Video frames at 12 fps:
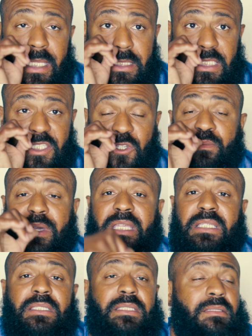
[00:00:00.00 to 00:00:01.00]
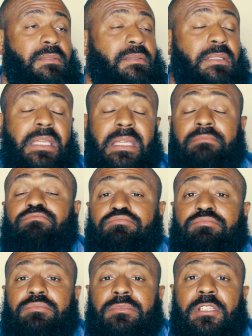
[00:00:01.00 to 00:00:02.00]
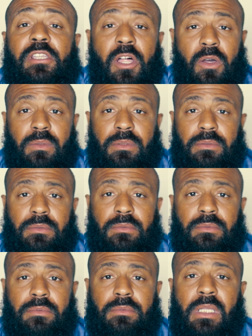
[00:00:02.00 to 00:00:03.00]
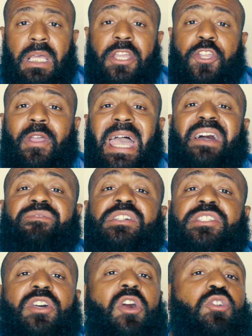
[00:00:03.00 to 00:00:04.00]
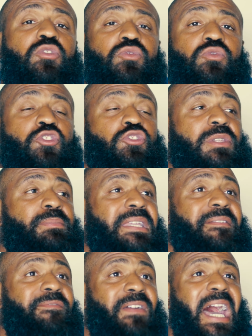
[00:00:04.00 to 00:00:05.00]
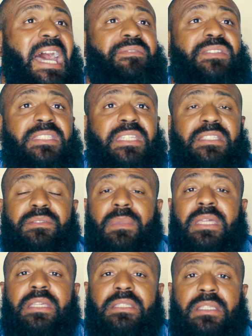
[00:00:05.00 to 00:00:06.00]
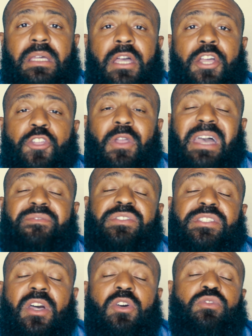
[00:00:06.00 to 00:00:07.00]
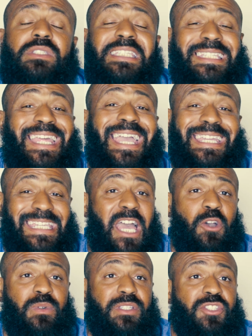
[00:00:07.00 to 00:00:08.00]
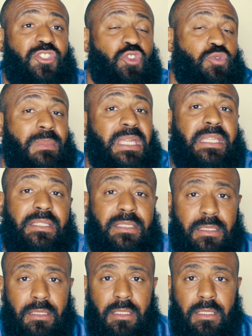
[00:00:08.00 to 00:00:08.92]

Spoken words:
to 2 minutes long. Your average song used to be 5-6 minutes. Your average songs today now is 2 minutes.